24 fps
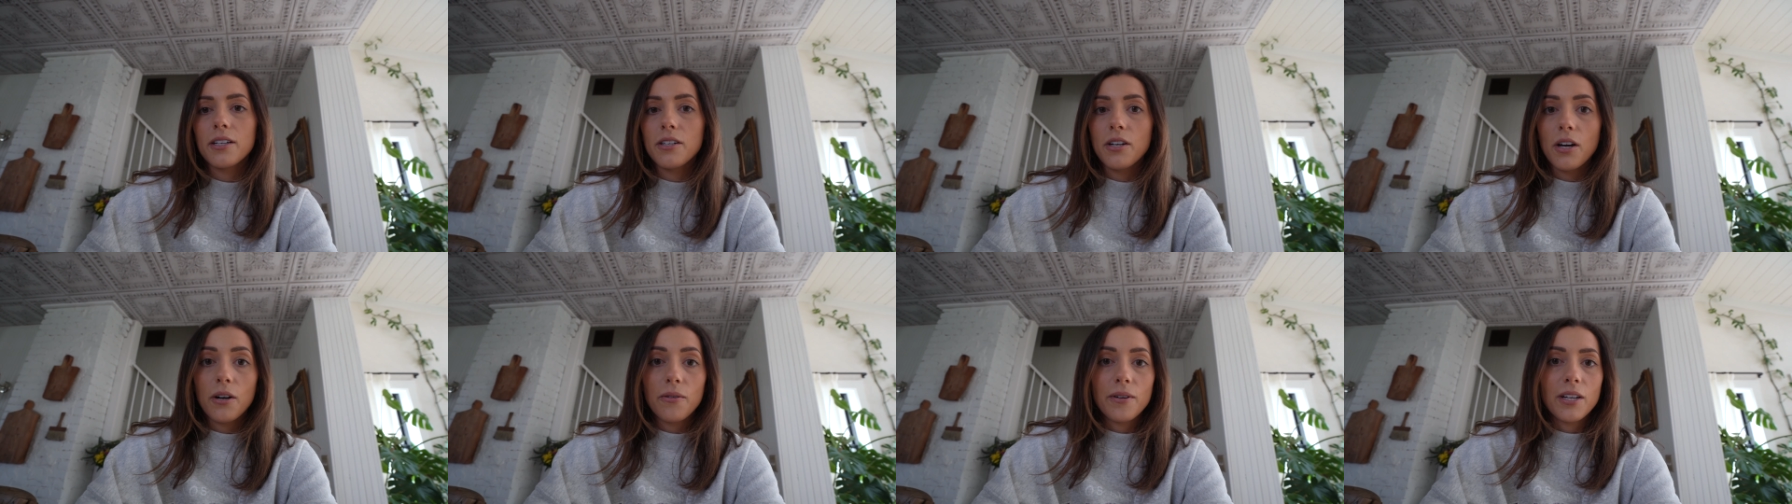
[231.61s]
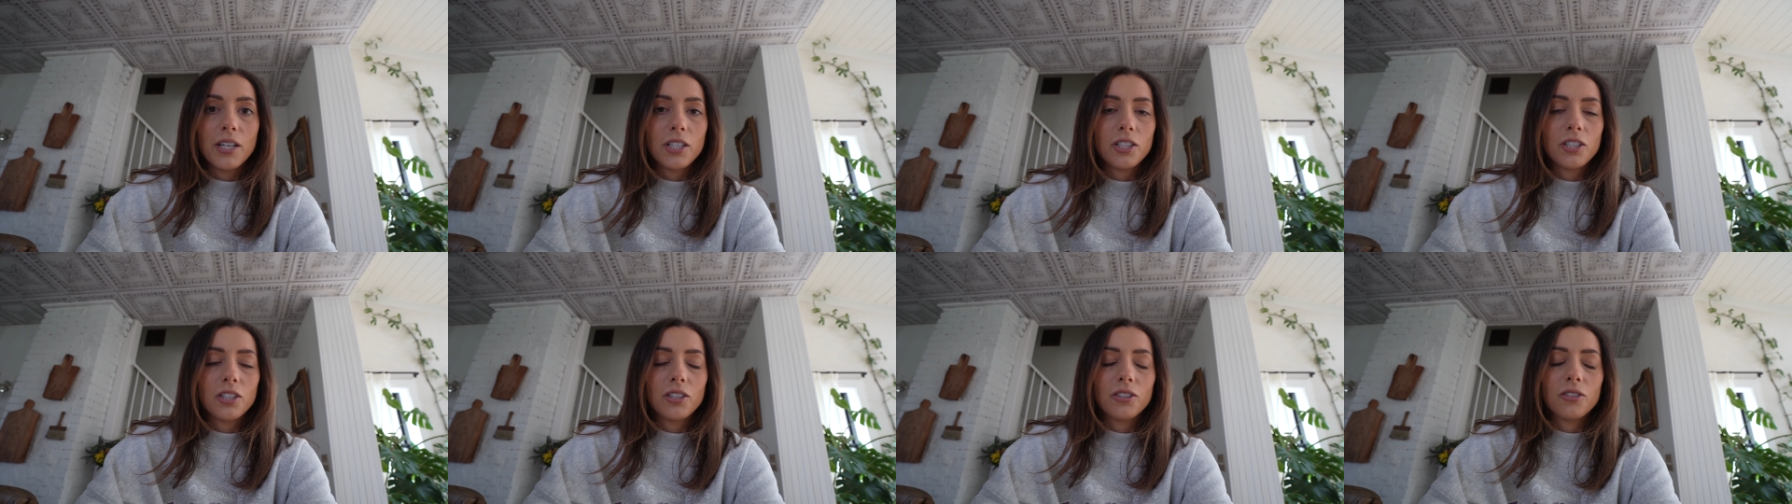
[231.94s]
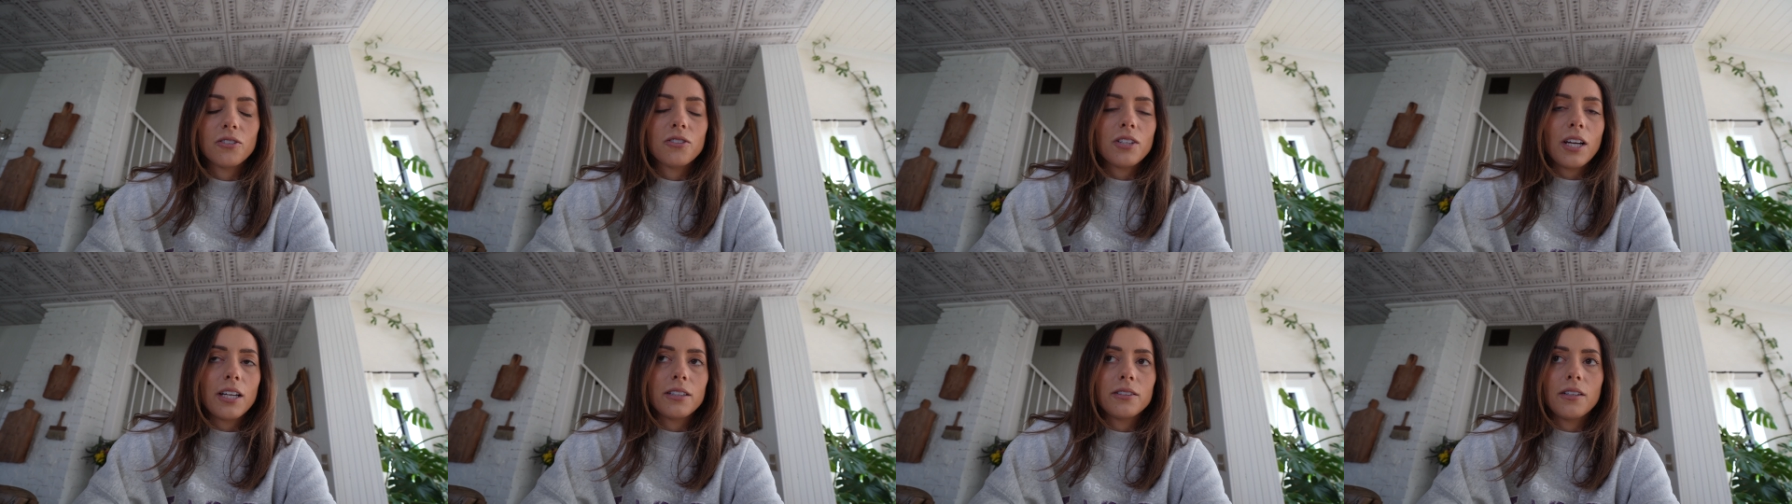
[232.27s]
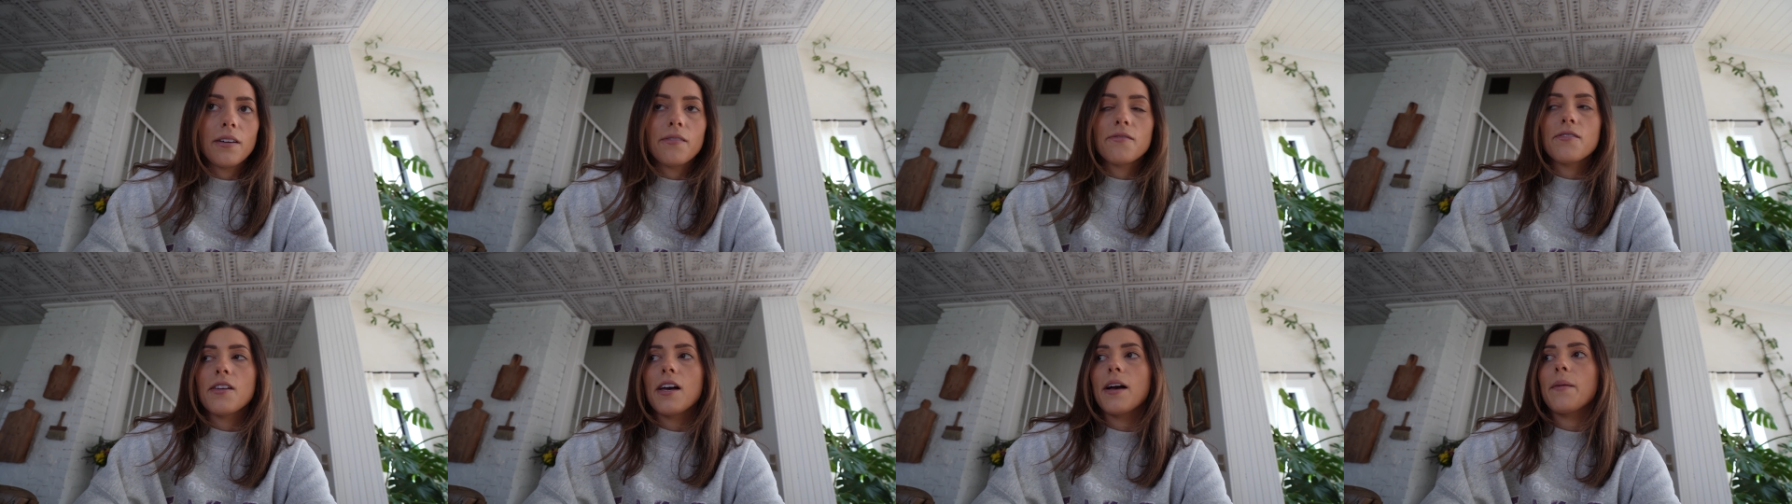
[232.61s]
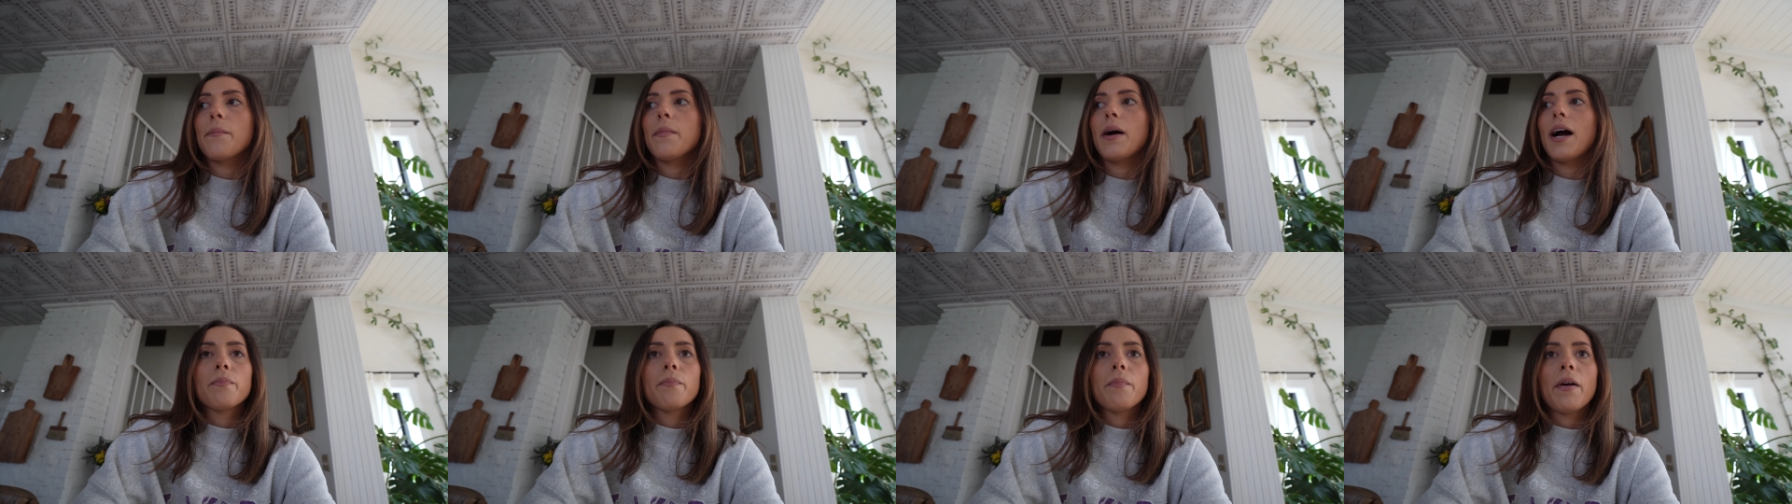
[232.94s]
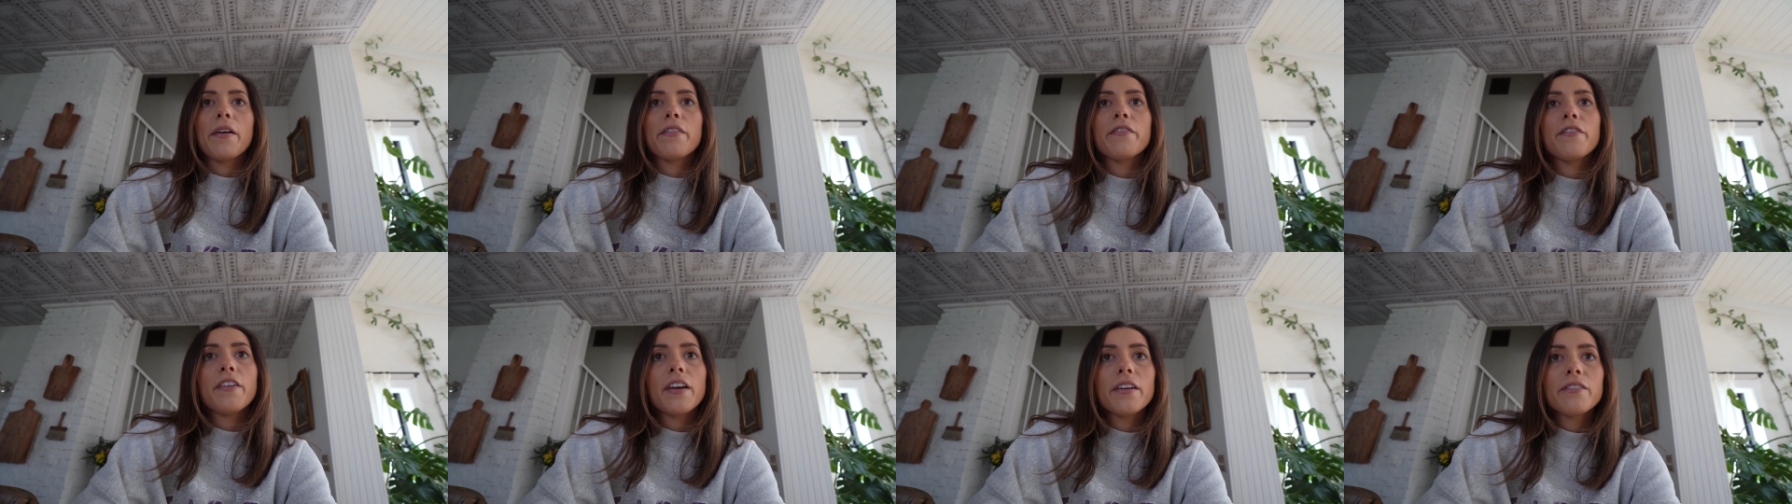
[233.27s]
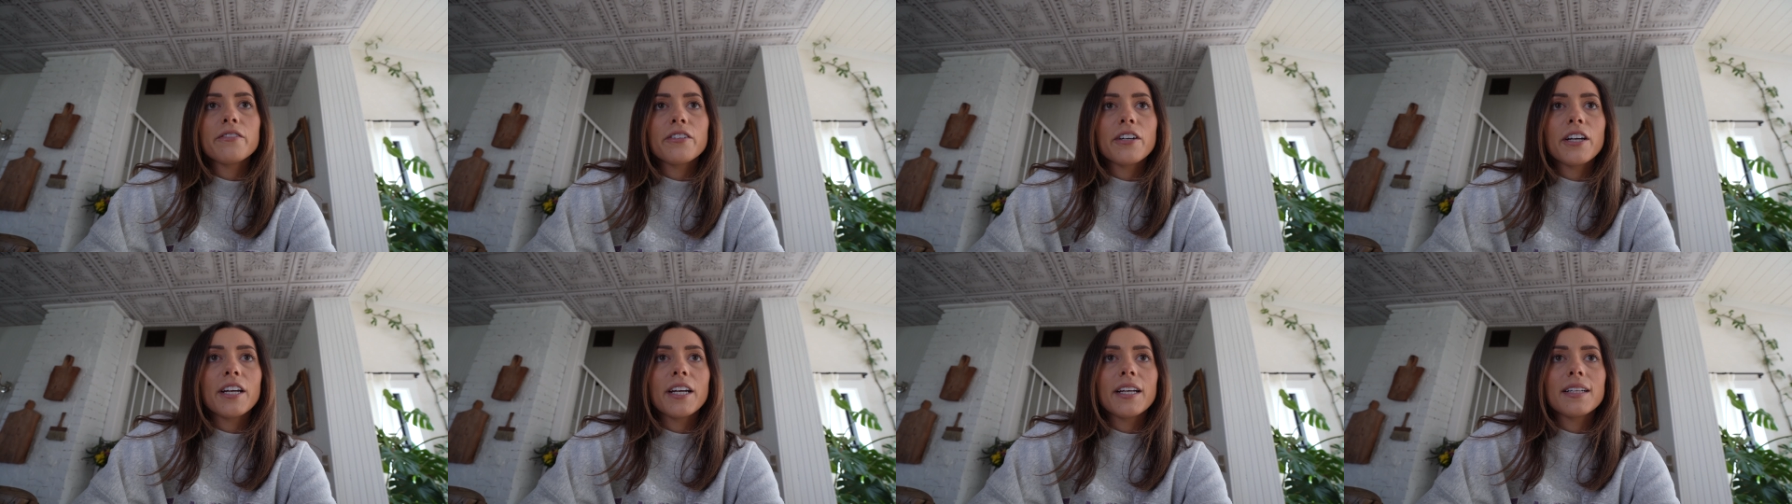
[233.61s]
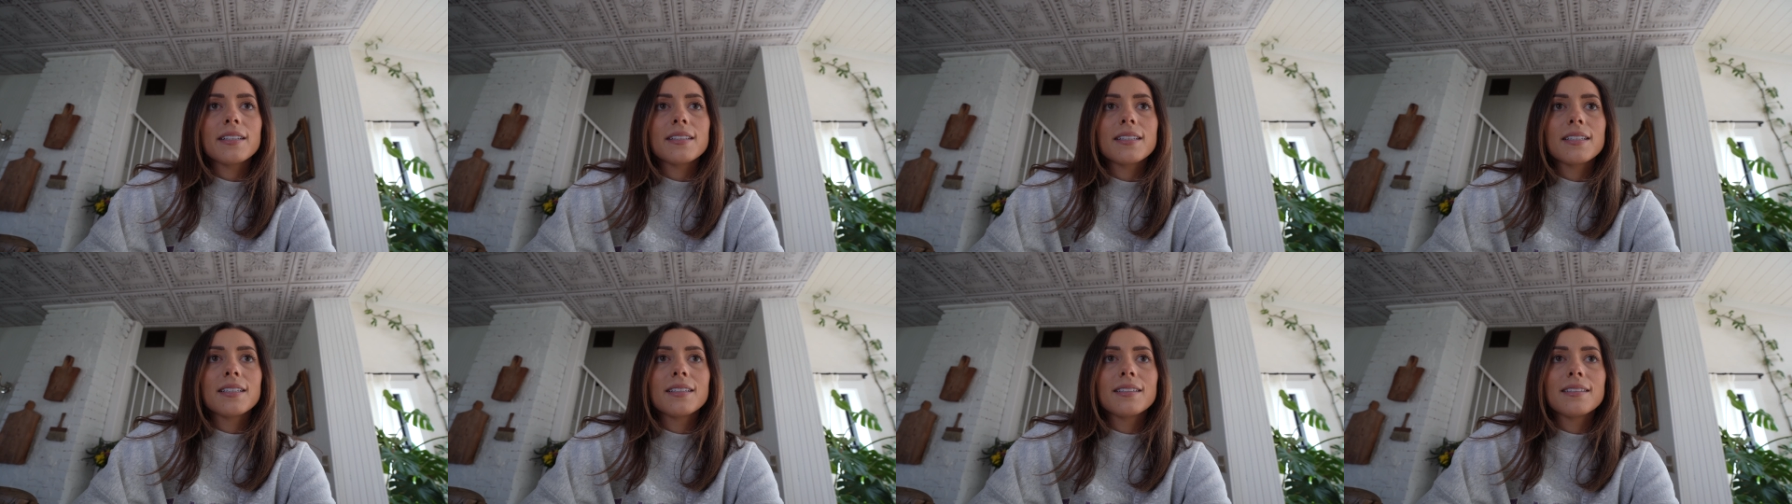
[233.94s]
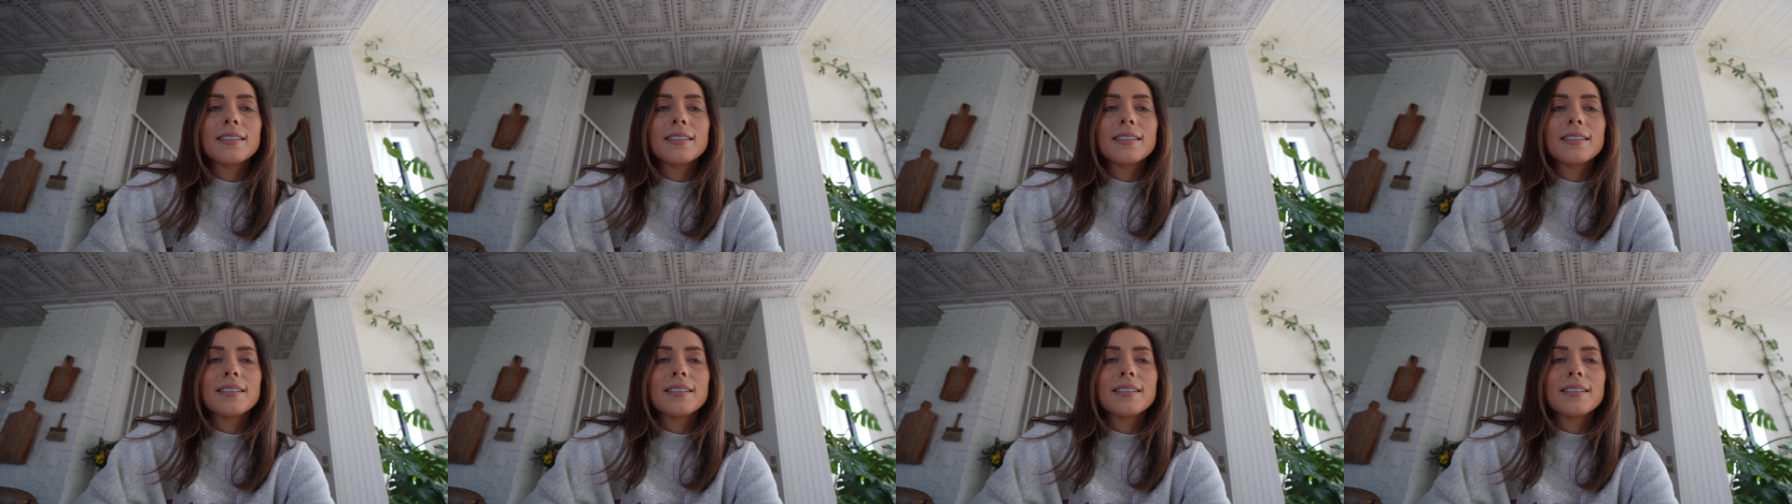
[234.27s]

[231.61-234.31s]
no issues. I love them. My favorite